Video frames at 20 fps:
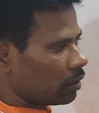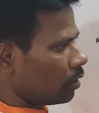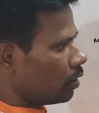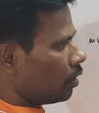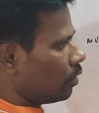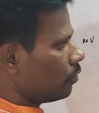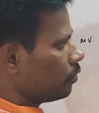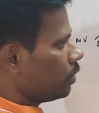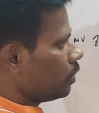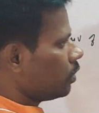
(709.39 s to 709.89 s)

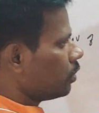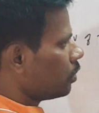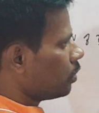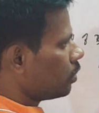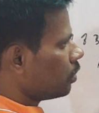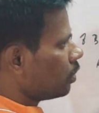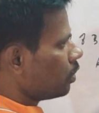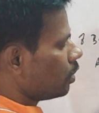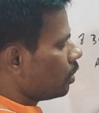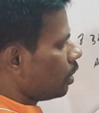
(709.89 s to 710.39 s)
of this
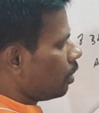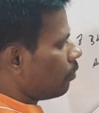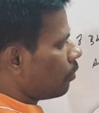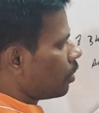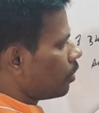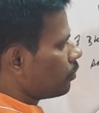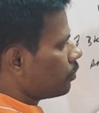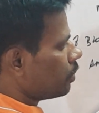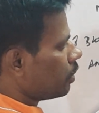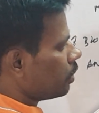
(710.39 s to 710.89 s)
number
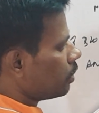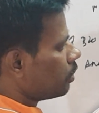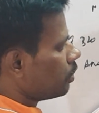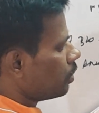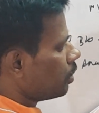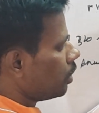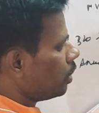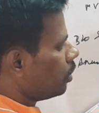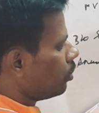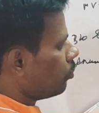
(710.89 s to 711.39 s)
of shares
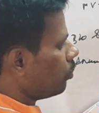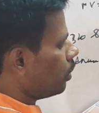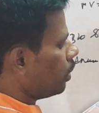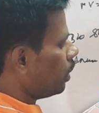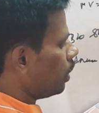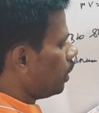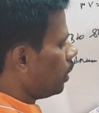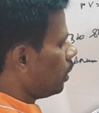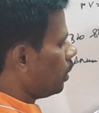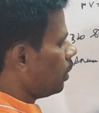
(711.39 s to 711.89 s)

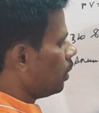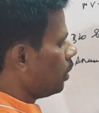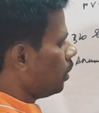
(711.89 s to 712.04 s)
320.